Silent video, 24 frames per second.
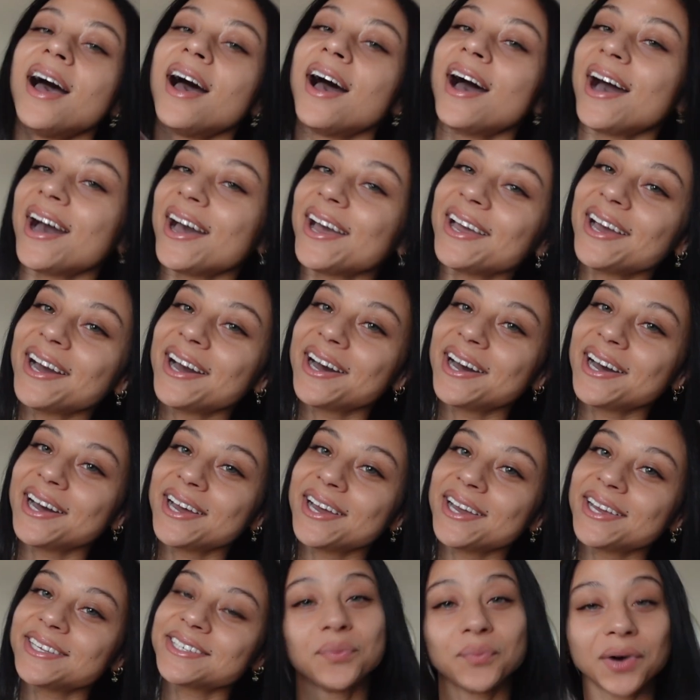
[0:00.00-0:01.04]
Hi
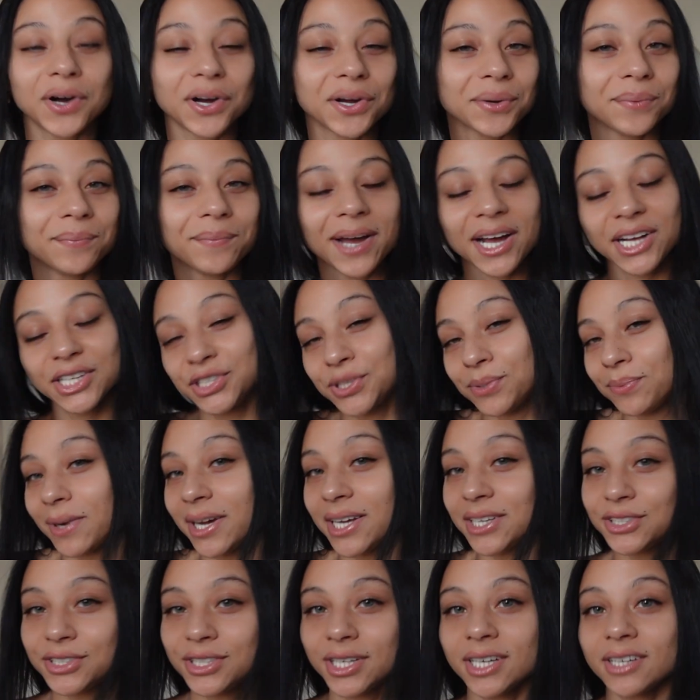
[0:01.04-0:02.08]
guys, welcome back to my
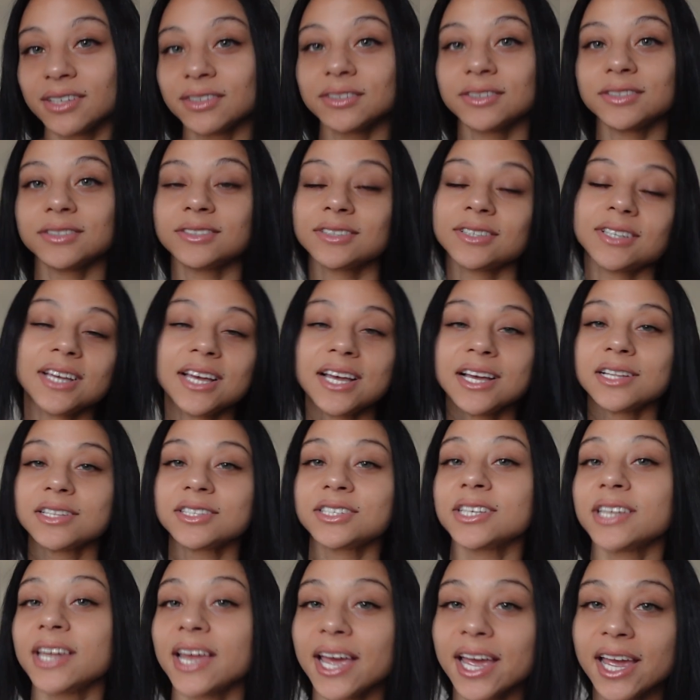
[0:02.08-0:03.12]
channel.
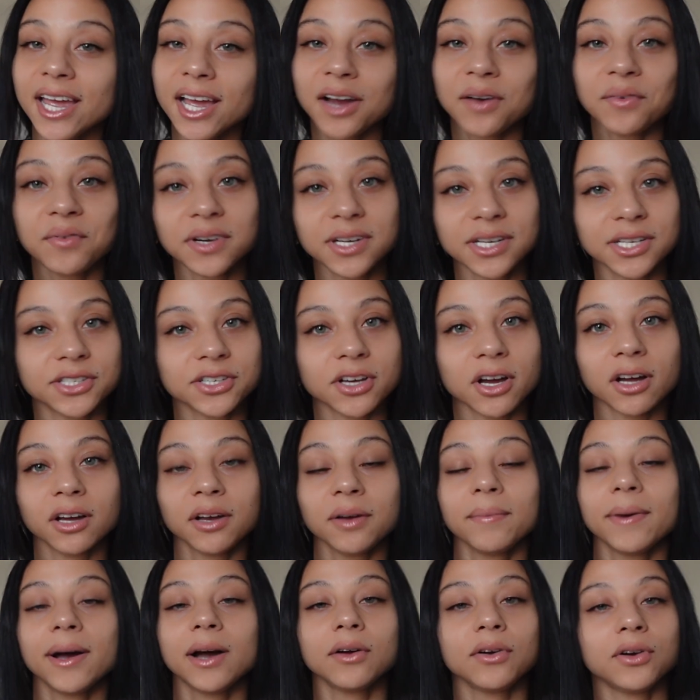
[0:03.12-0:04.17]
Today I want to talk
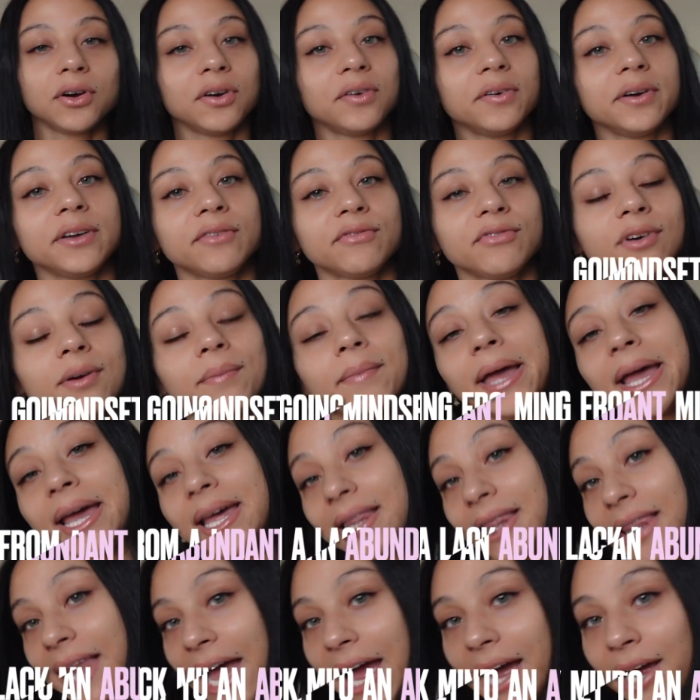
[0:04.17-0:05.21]
about going from a
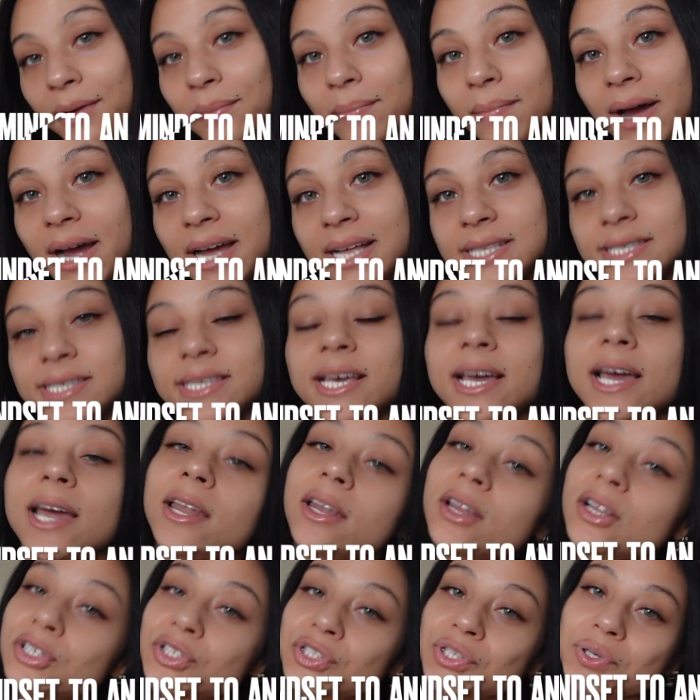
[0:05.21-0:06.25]
lack mindset
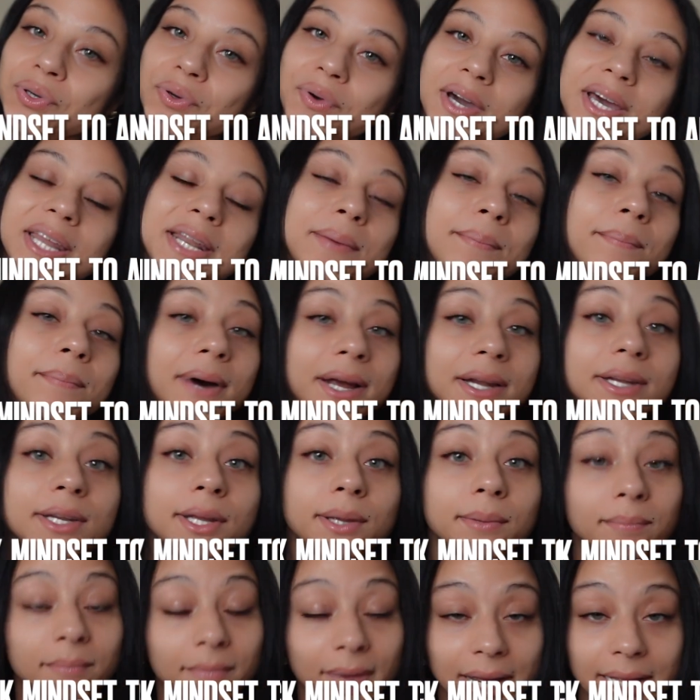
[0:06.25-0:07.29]
to an
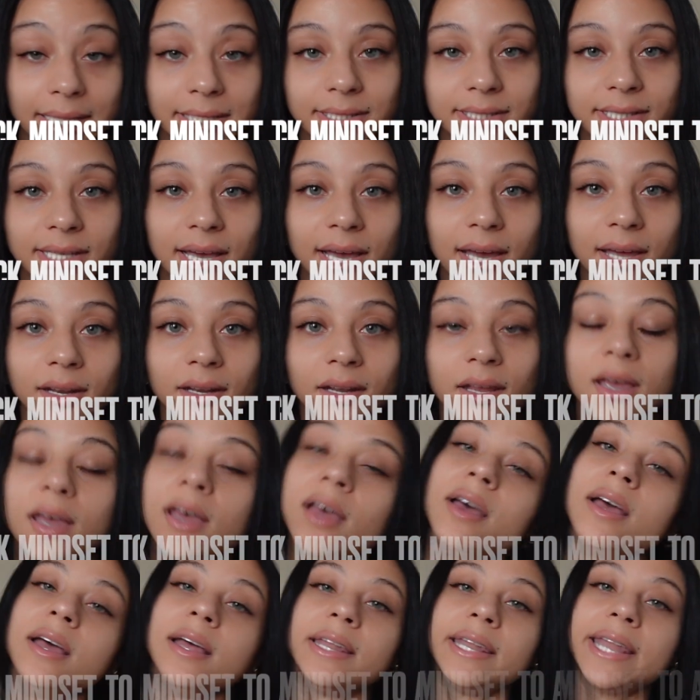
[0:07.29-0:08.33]
abundant mindset.
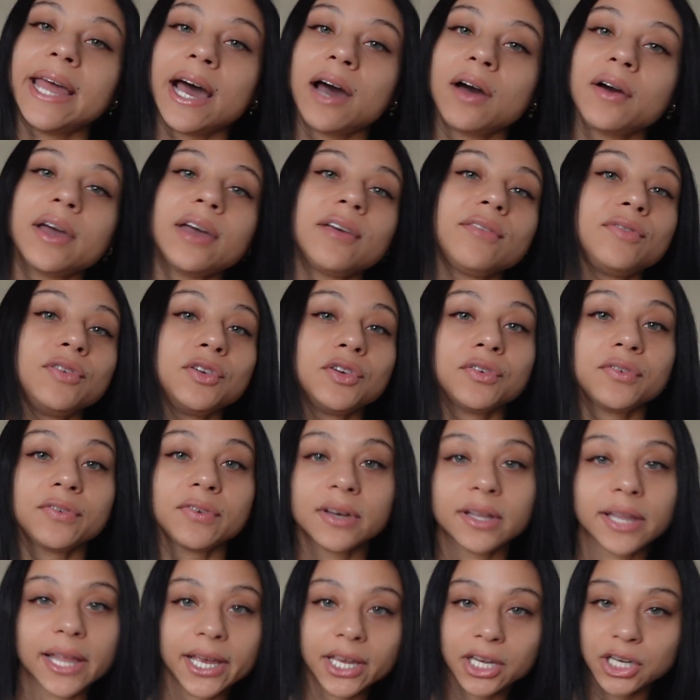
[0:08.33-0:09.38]
Now, if you
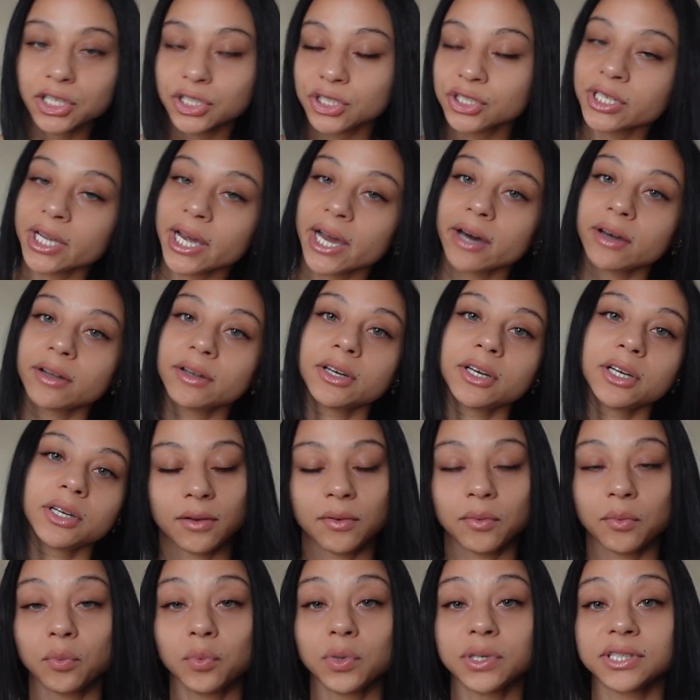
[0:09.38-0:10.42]
feel like your childhood
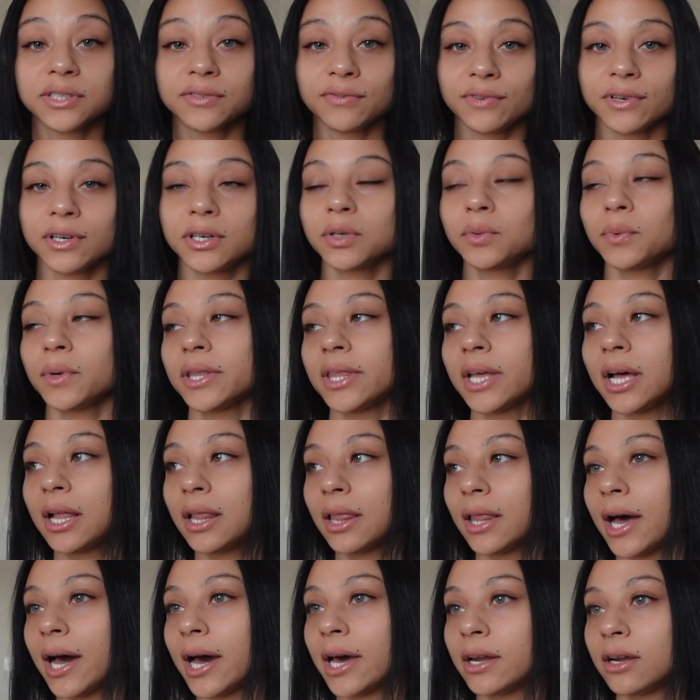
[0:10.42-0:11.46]
was filled with a
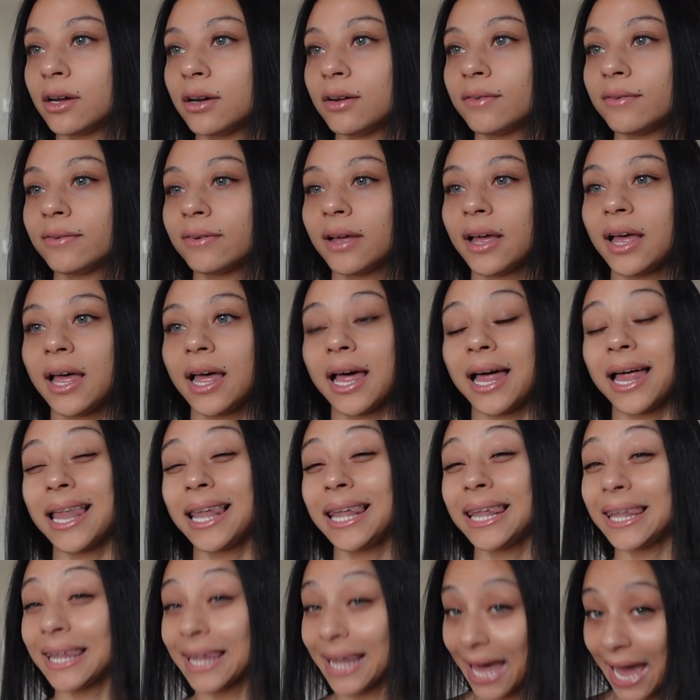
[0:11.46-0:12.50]
lot of
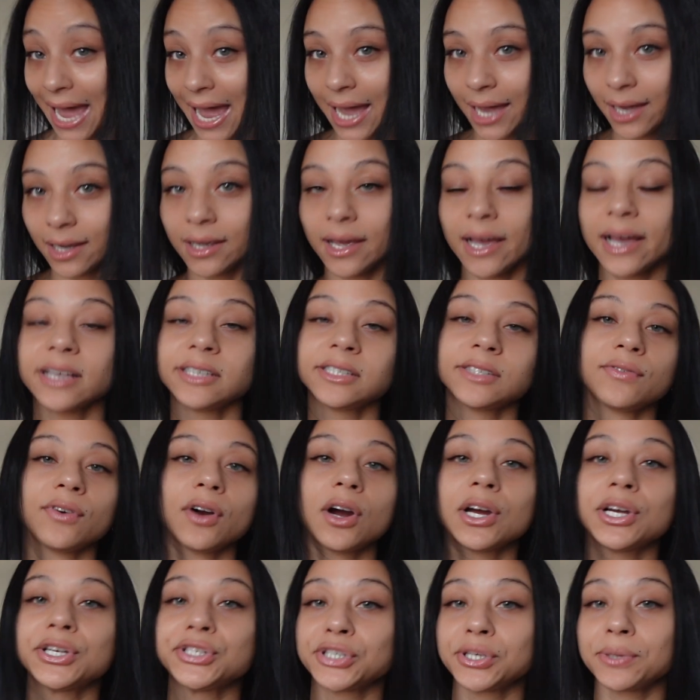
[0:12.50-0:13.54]
lack, as
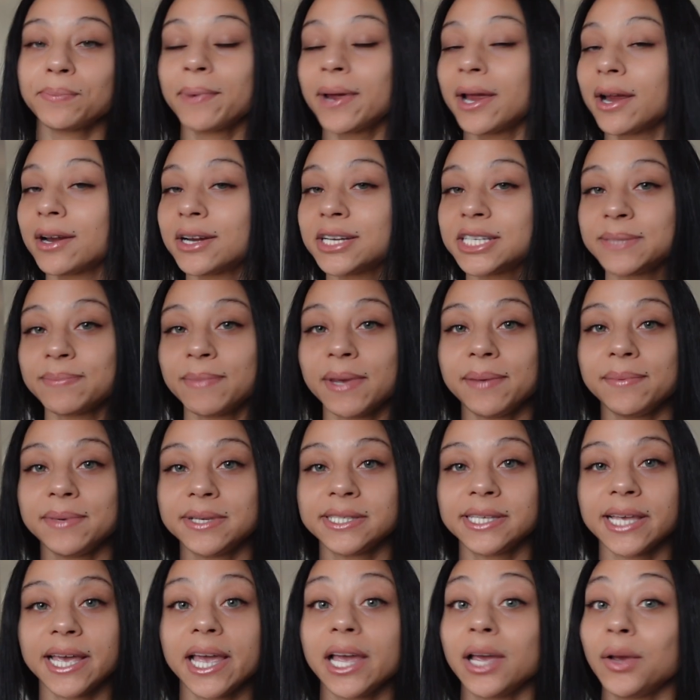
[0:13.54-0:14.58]
far as your parents maybe
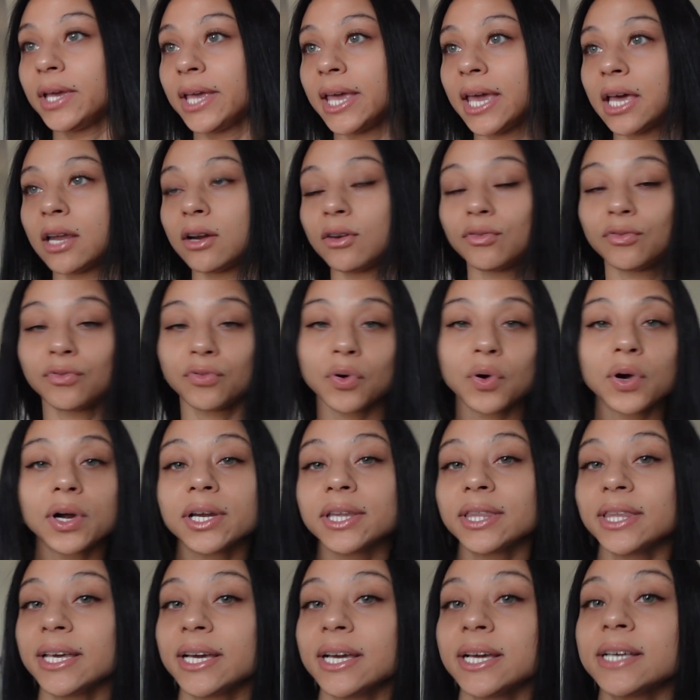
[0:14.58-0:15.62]
saying, we can't
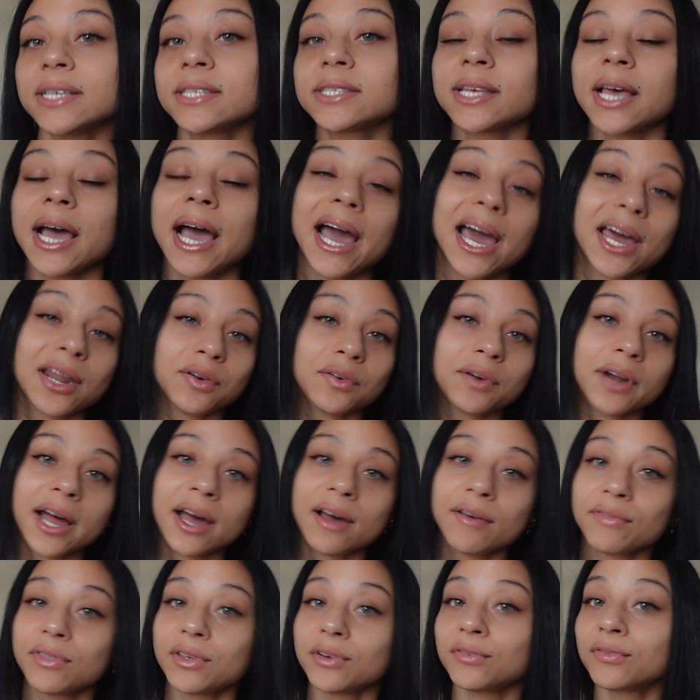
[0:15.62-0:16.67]
afford this, I don't
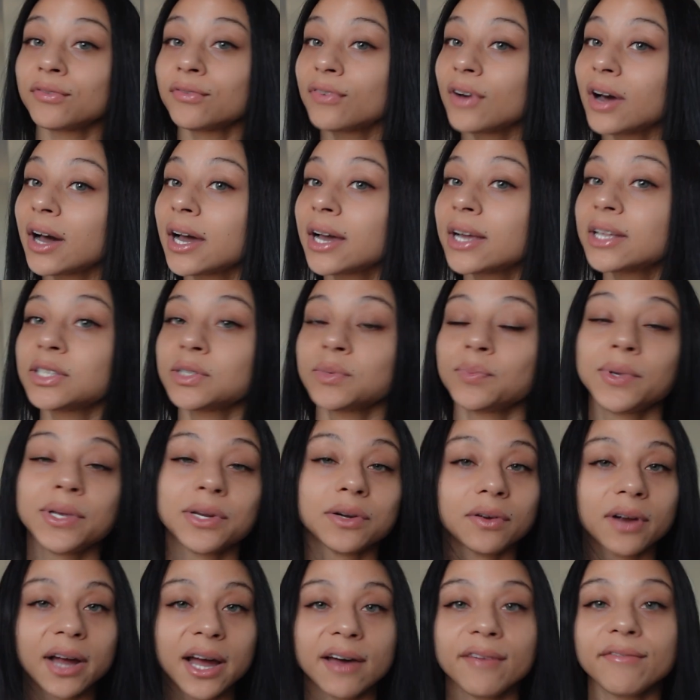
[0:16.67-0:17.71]
have the funds, we
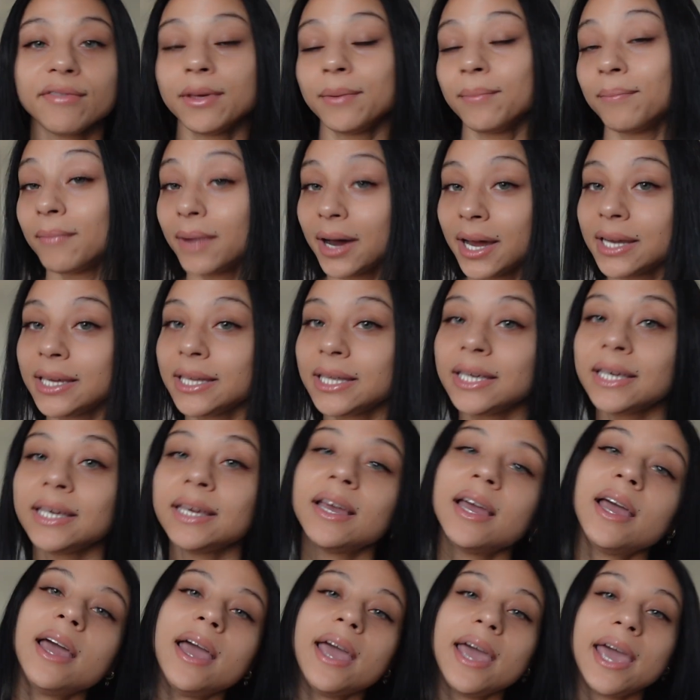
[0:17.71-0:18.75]
don't have the money,
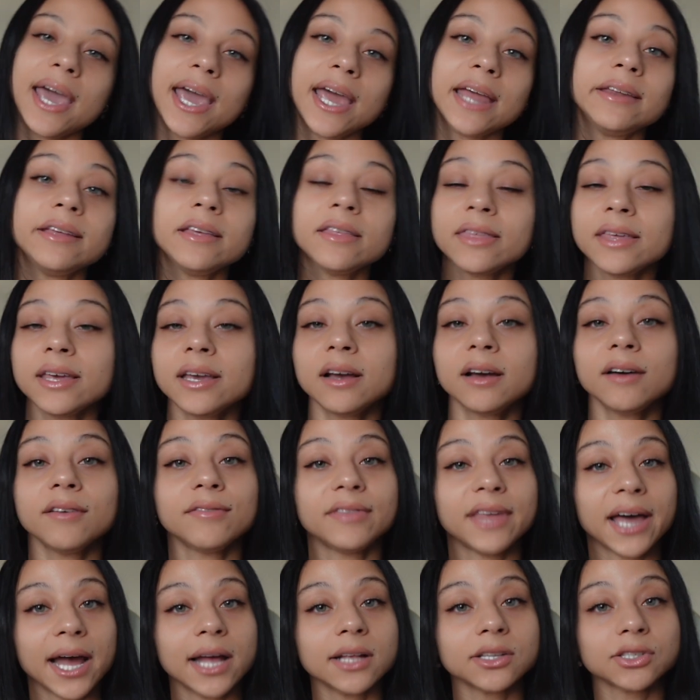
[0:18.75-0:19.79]
anything of
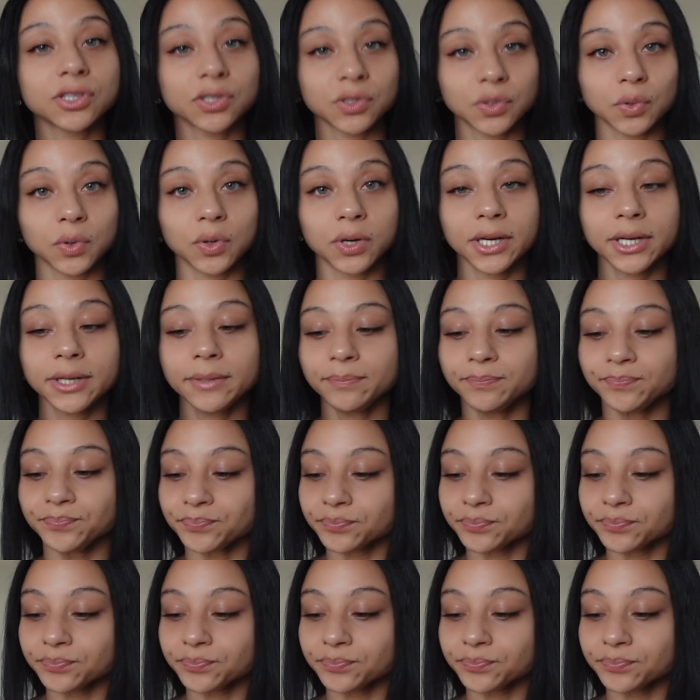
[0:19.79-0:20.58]
that sort.